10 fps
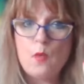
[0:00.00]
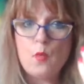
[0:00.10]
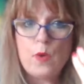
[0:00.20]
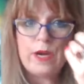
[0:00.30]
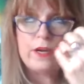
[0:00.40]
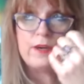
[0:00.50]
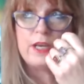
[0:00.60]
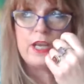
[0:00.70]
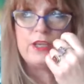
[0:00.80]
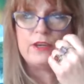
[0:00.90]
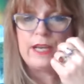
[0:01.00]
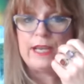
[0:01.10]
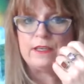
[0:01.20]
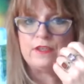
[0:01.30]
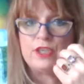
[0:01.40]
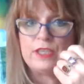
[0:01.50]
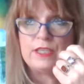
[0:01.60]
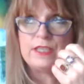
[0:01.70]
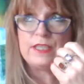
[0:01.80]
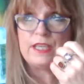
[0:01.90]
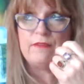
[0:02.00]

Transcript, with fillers: where your energy is